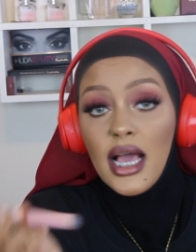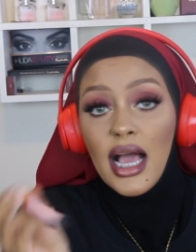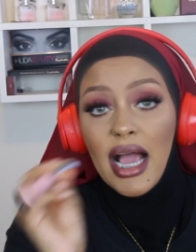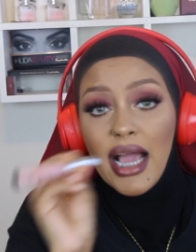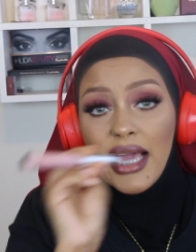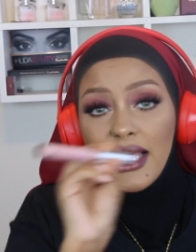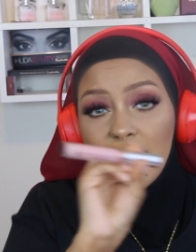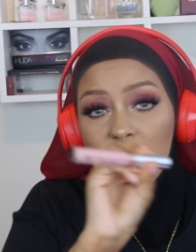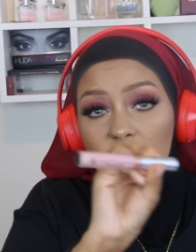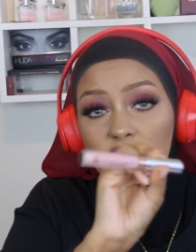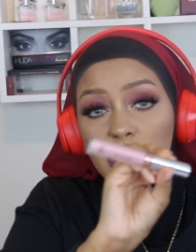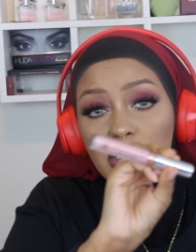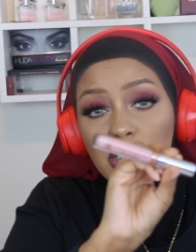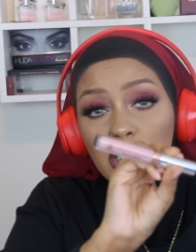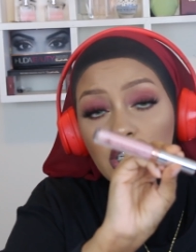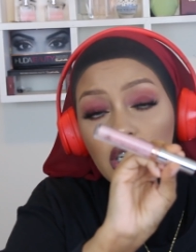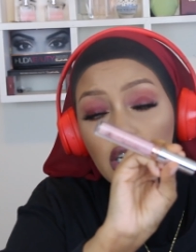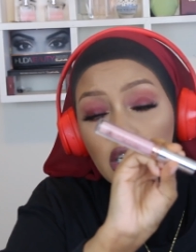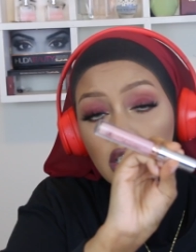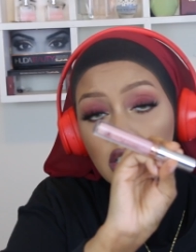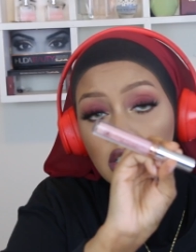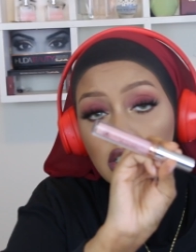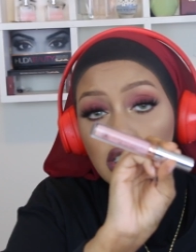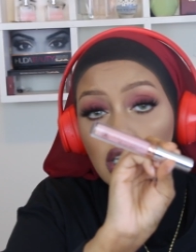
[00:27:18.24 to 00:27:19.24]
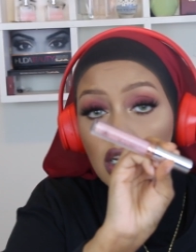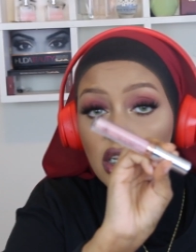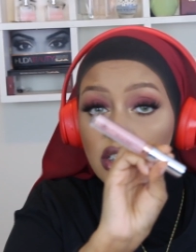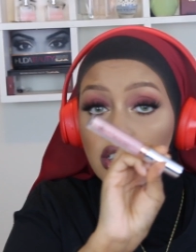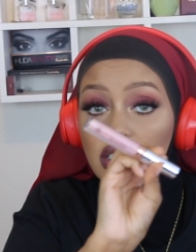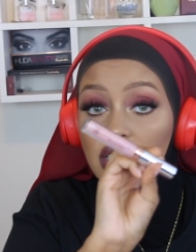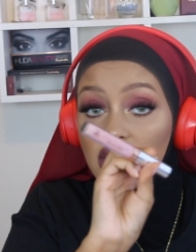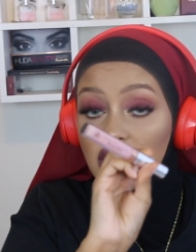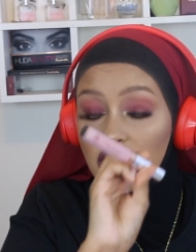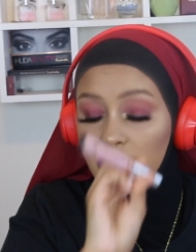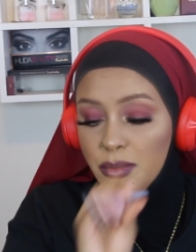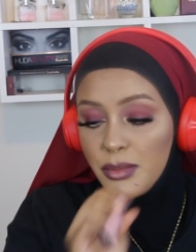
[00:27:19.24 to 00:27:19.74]
I then took
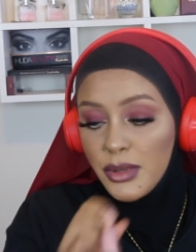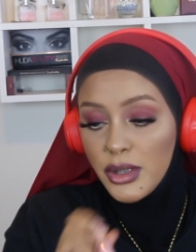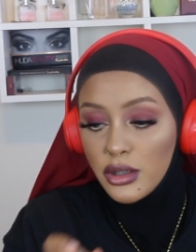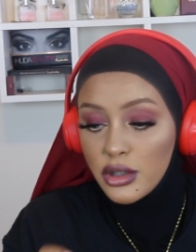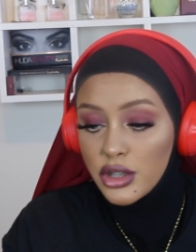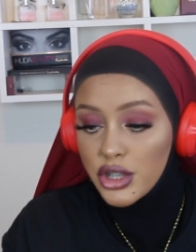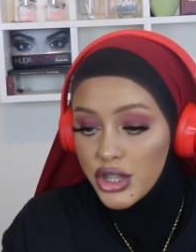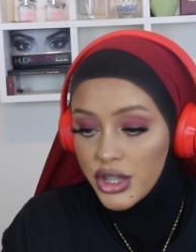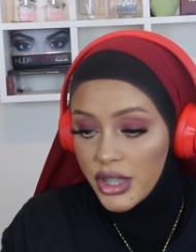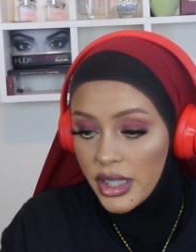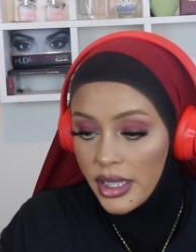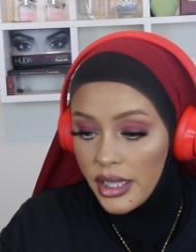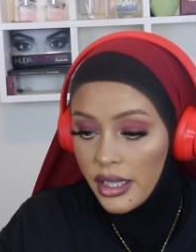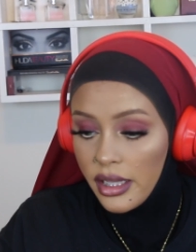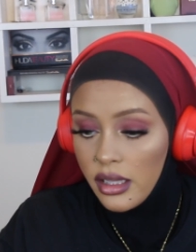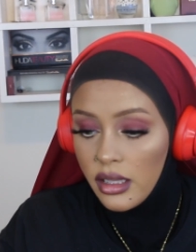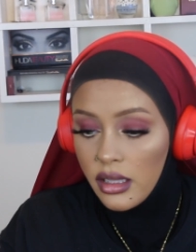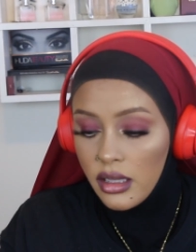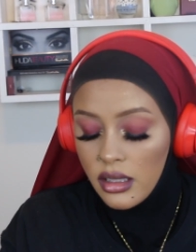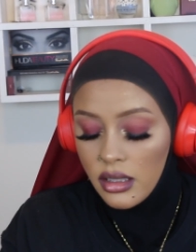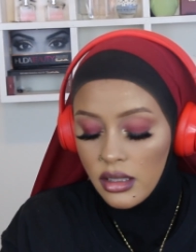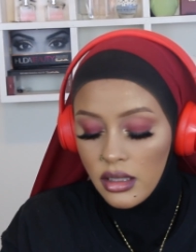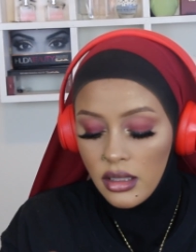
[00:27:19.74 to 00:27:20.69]
Anastasia's Milkshake